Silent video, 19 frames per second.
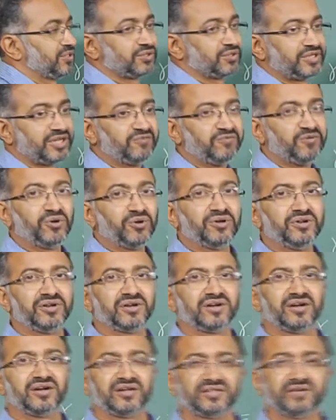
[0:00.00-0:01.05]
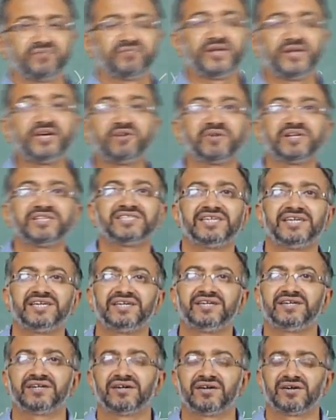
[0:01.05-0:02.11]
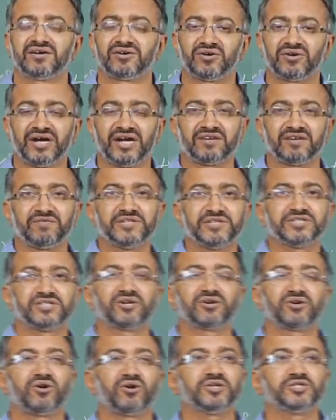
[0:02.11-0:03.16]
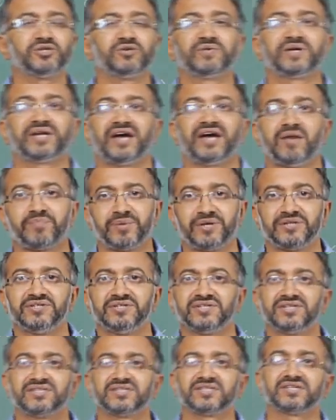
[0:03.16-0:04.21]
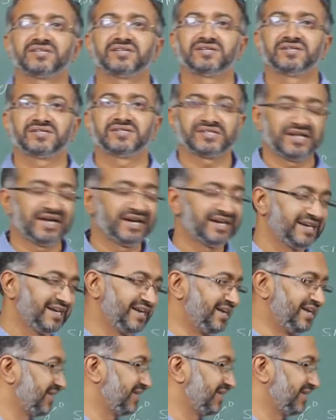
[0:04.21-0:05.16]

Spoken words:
So therefore, the frequency at which the crossover happens is slightly